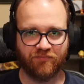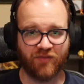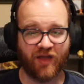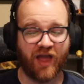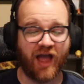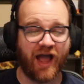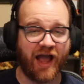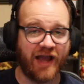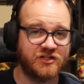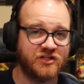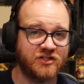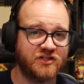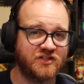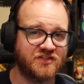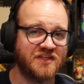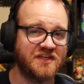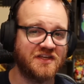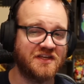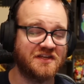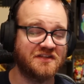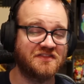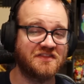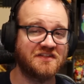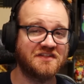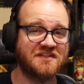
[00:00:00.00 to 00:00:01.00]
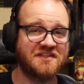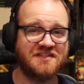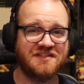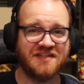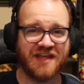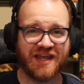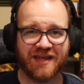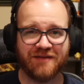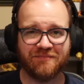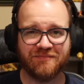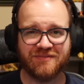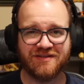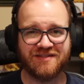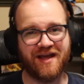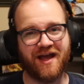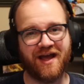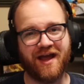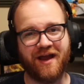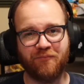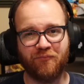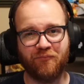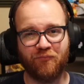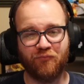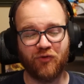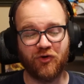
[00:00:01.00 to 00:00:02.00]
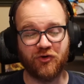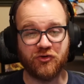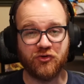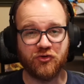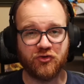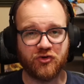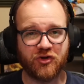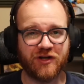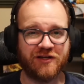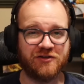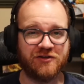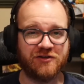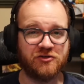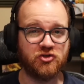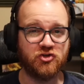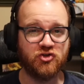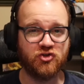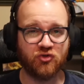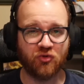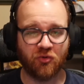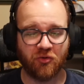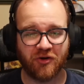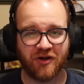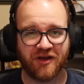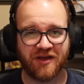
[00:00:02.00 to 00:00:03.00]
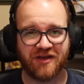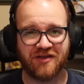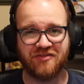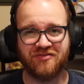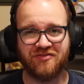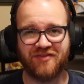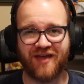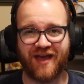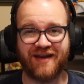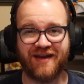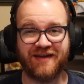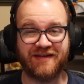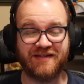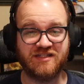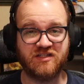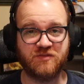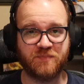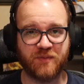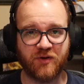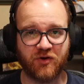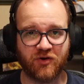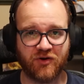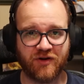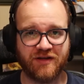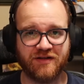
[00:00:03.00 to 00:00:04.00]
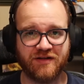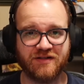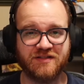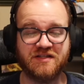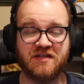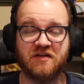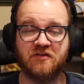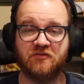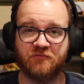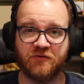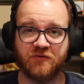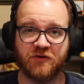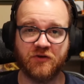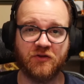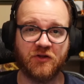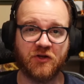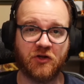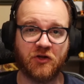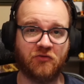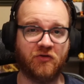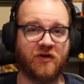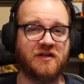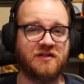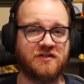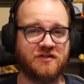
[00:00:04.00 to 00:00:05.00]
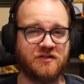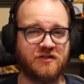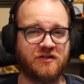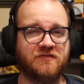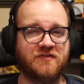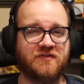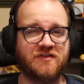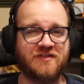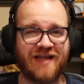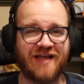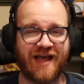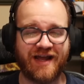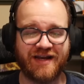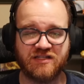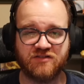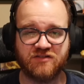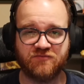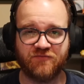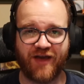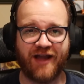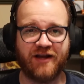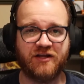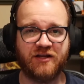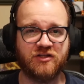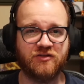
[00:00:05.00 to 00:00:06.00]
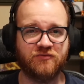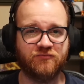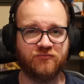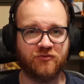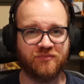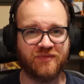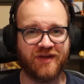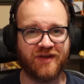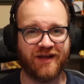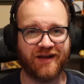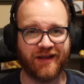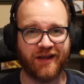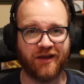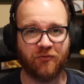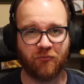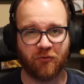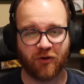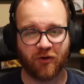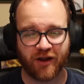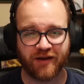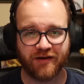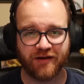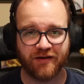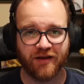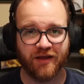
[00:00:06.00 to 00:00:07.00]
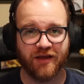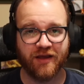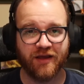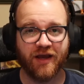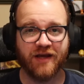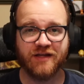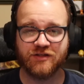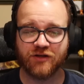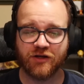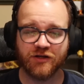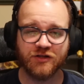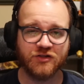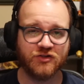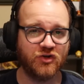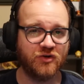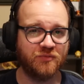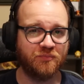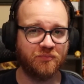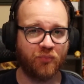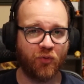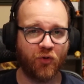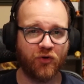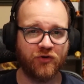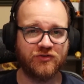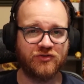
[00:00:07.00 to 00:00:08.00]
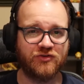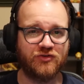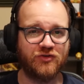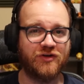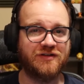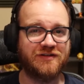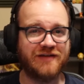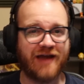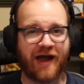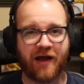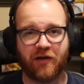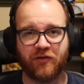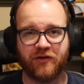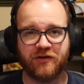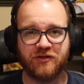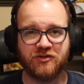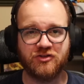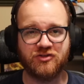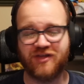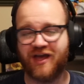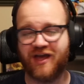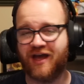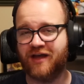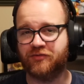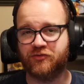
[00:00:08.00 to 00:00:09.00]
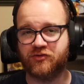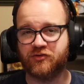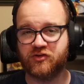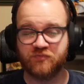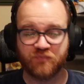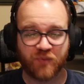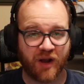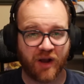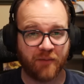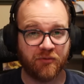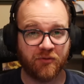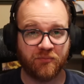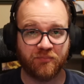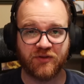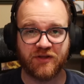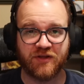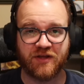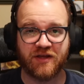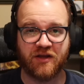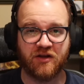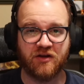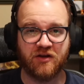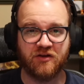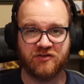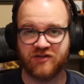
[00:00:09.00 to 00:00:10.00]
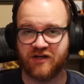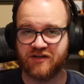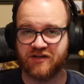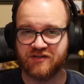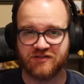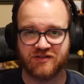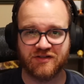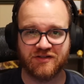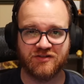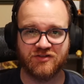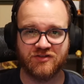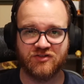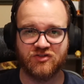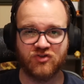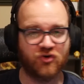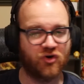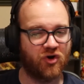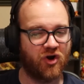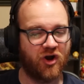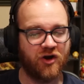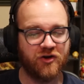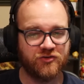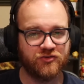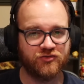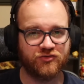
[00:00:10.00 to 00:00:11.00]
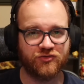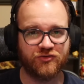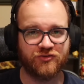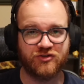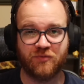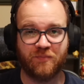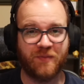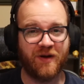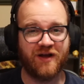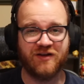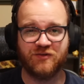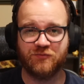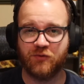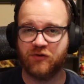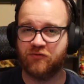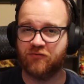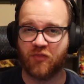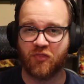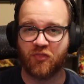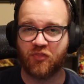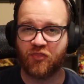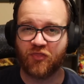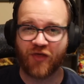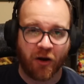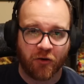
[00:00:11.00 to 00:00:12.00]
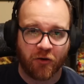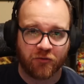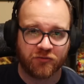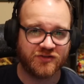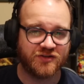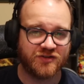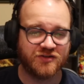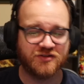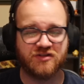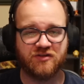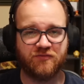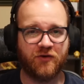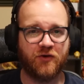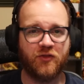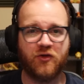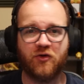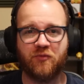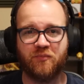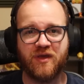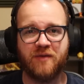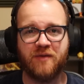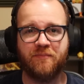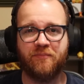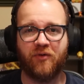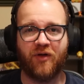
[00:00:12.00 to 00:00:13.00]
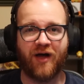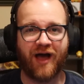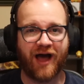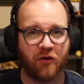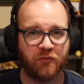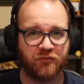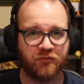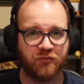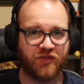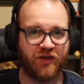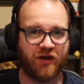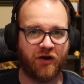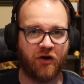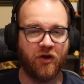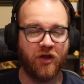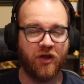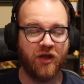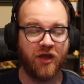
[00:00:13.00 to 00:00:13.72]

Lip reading: I just think at the same time, while you can enjoy that experience and feel a great deal of satisfaction from getting it right, it's also important to acknowledge that there's probably dozens or hundreds or possibly even thousands of other people out there